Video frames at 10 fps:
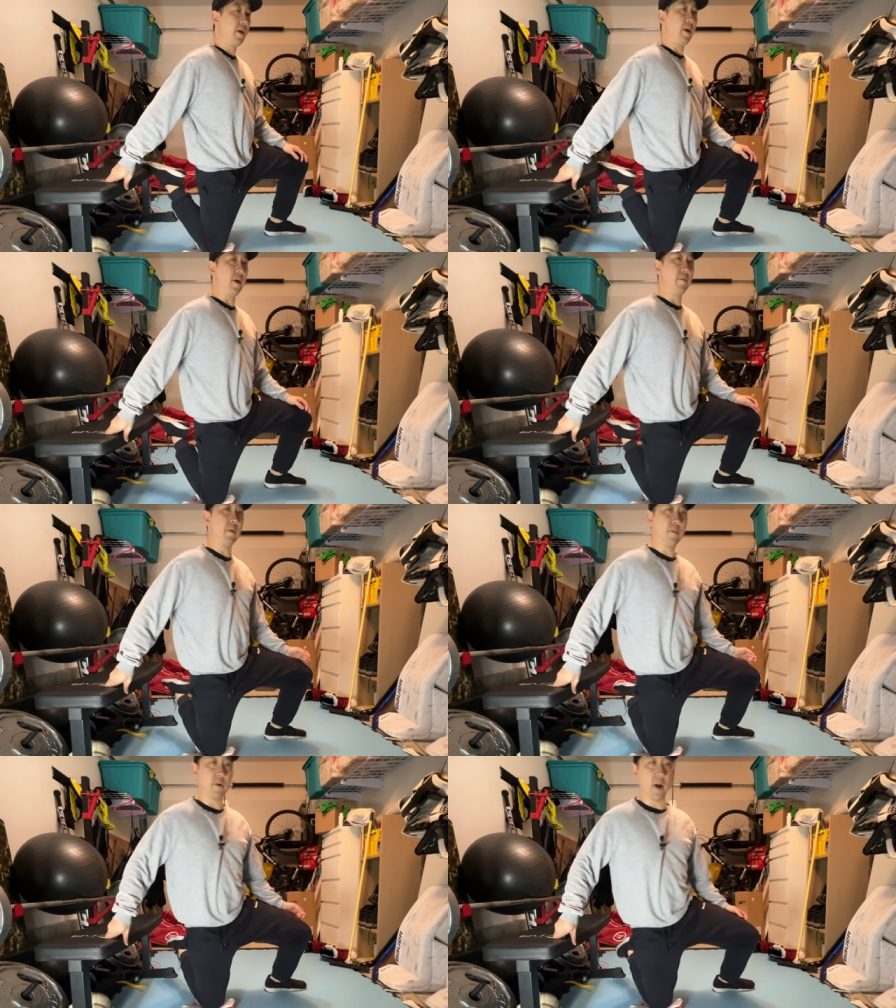And
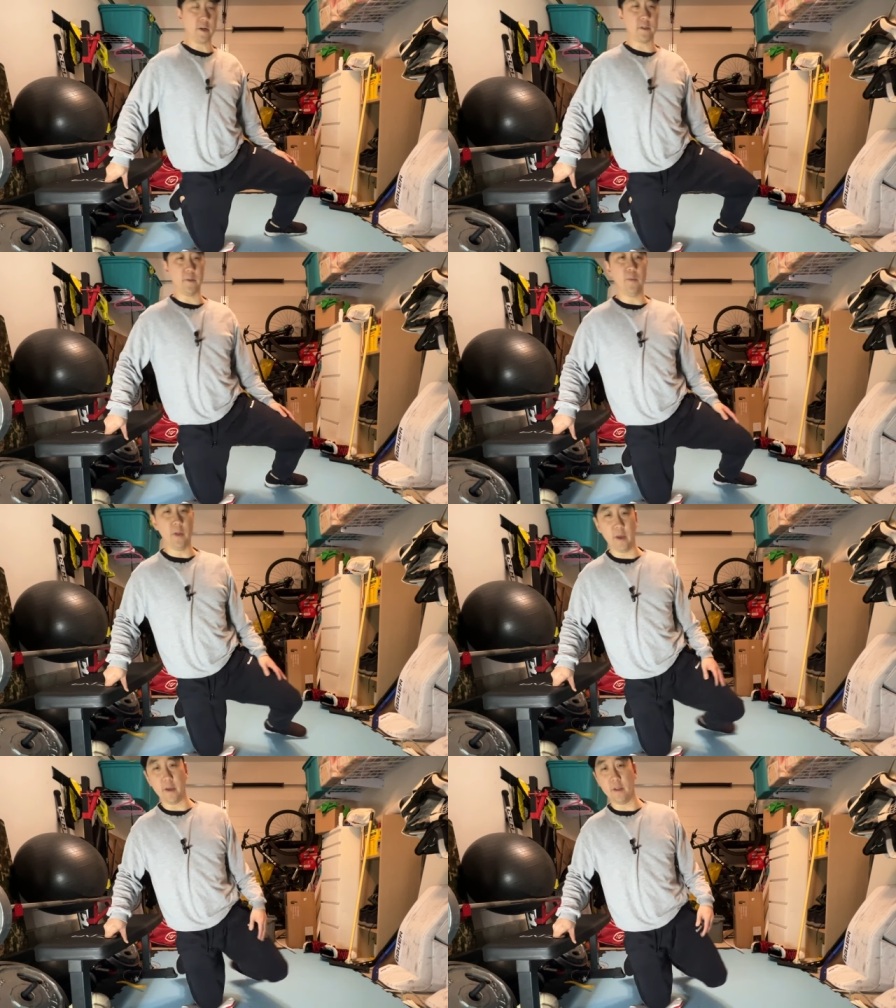when we're actually
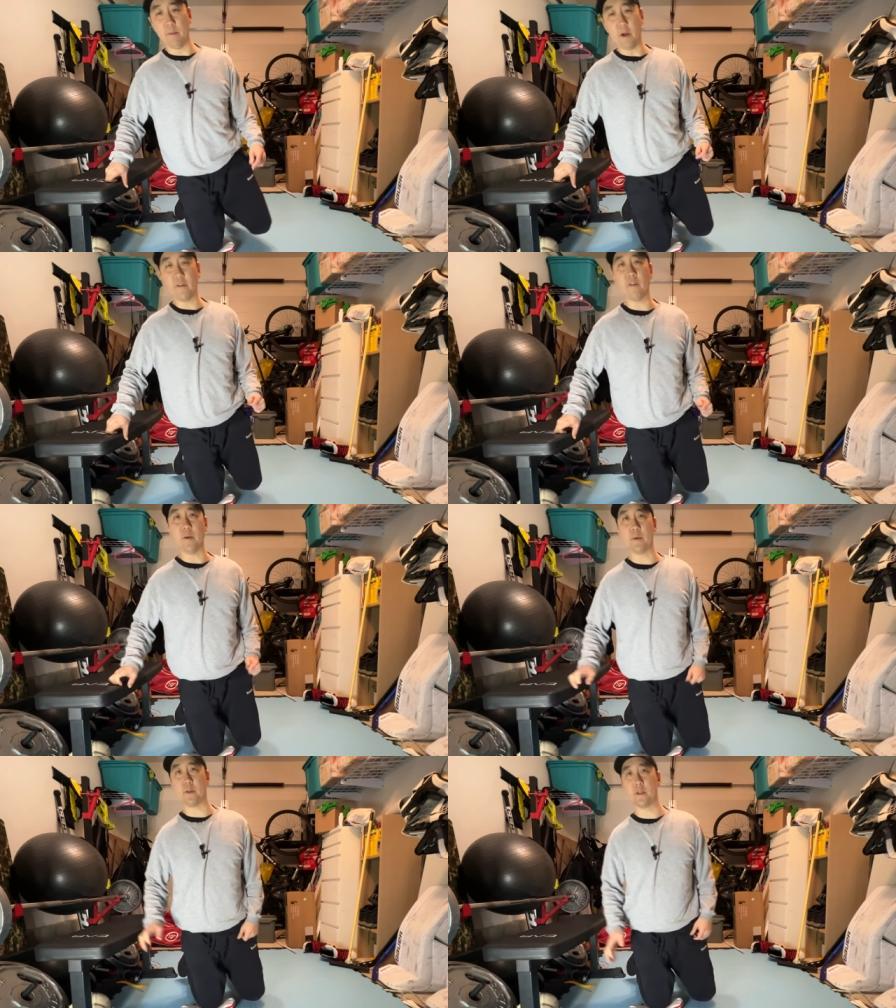playing in the butterfly
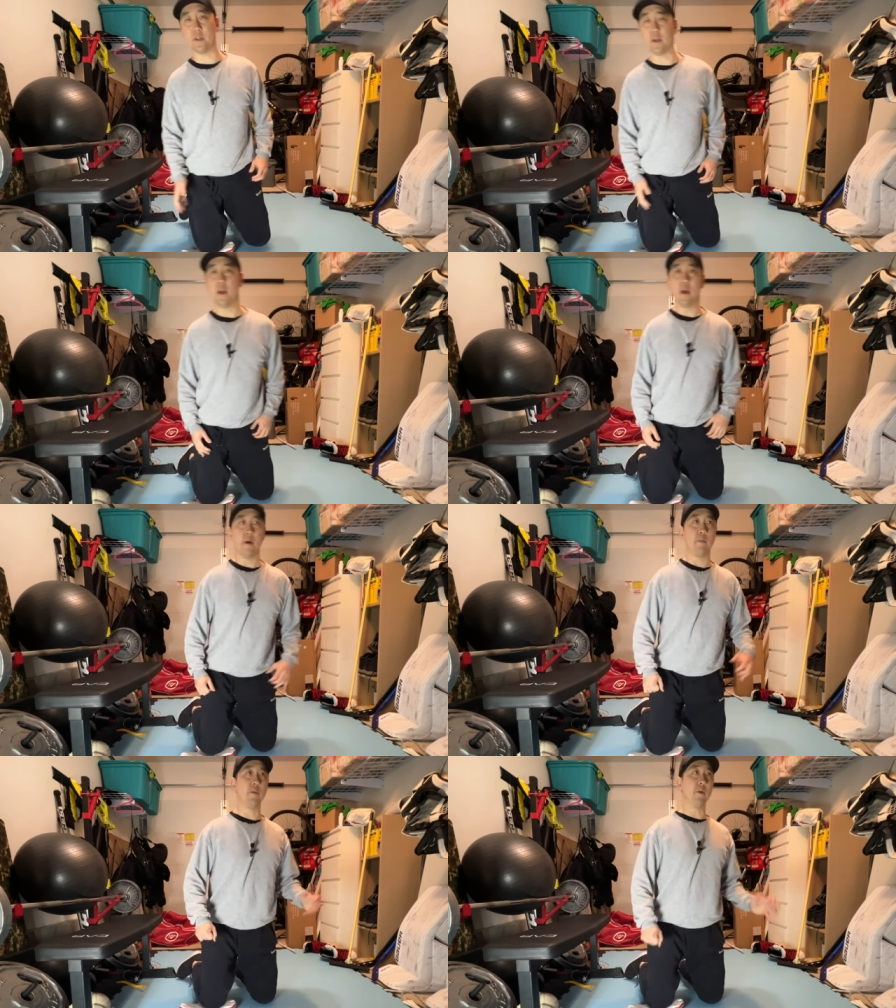position,
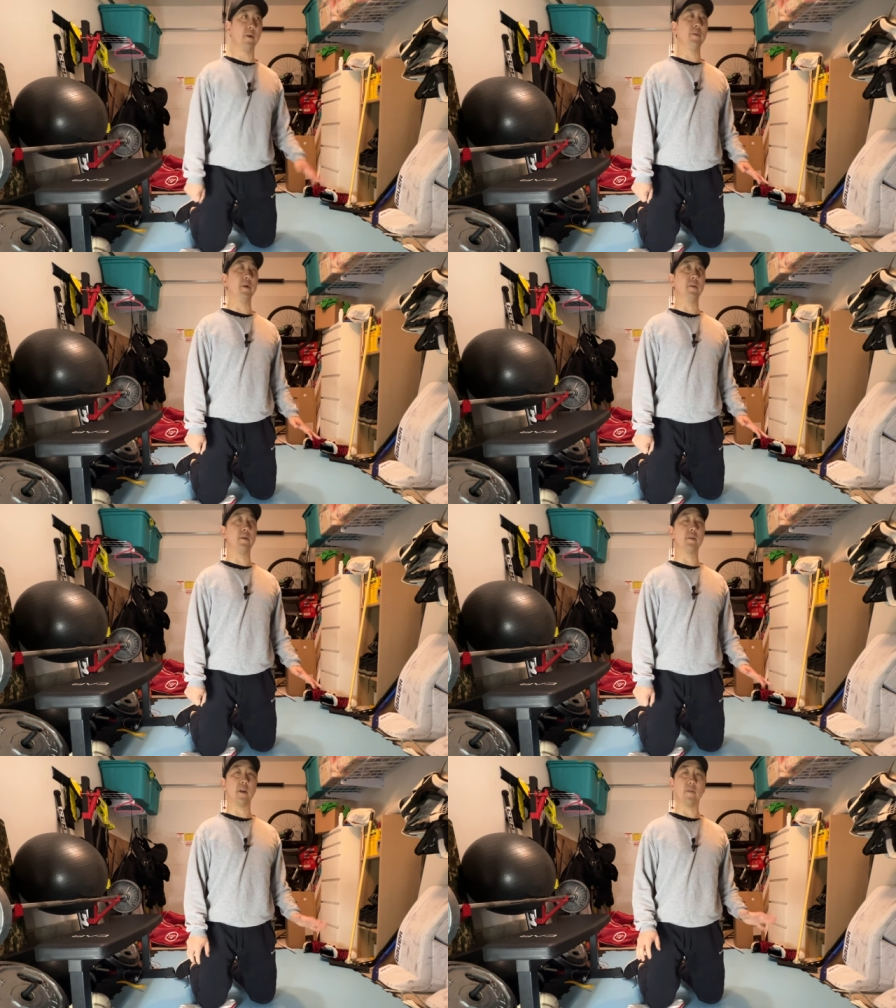we want to be in
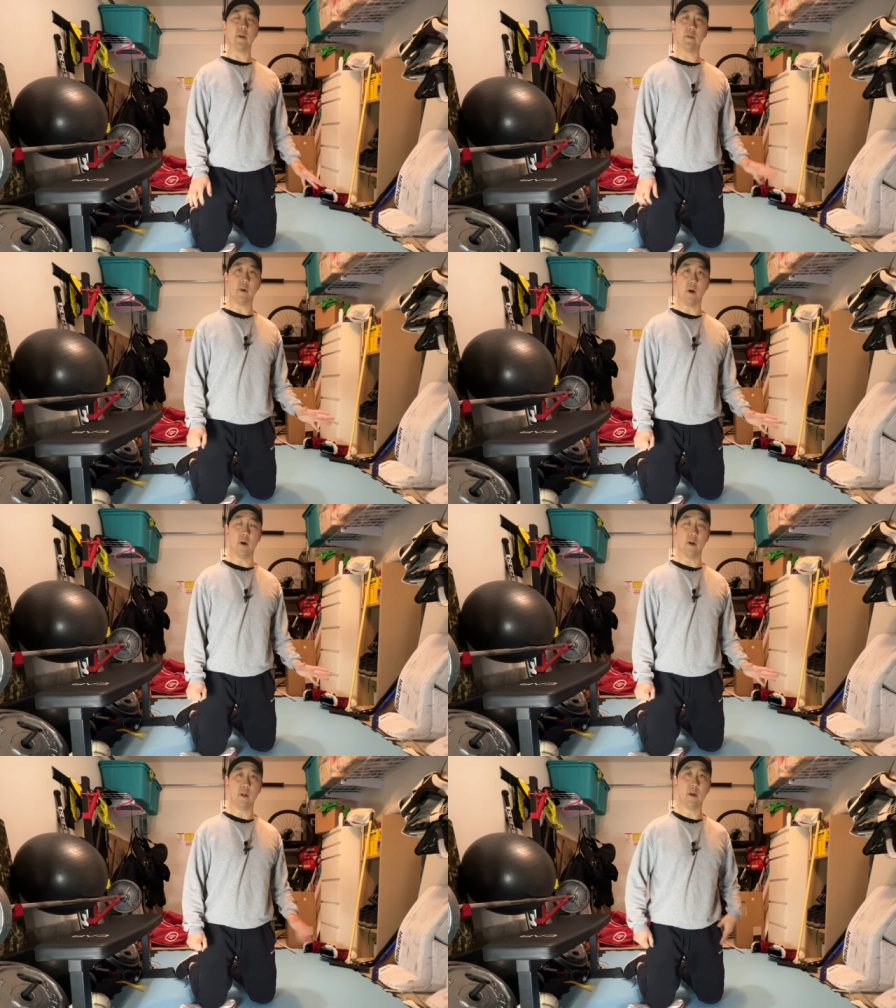this kind of like
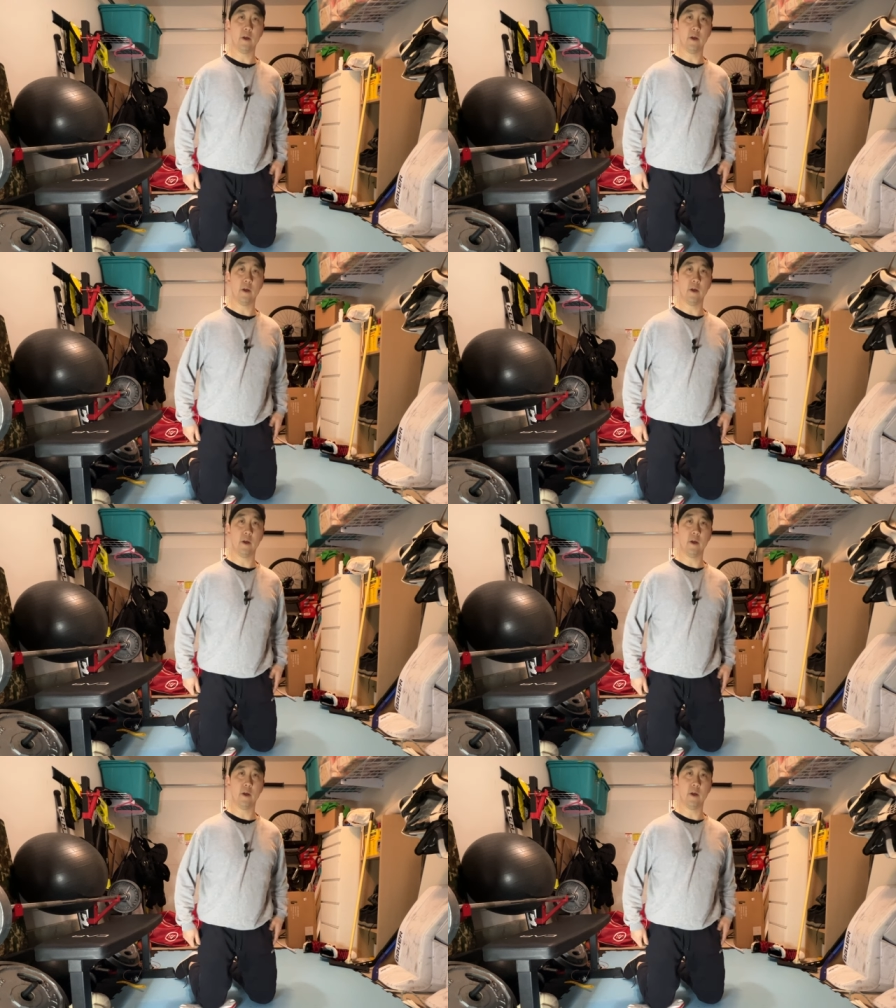tall,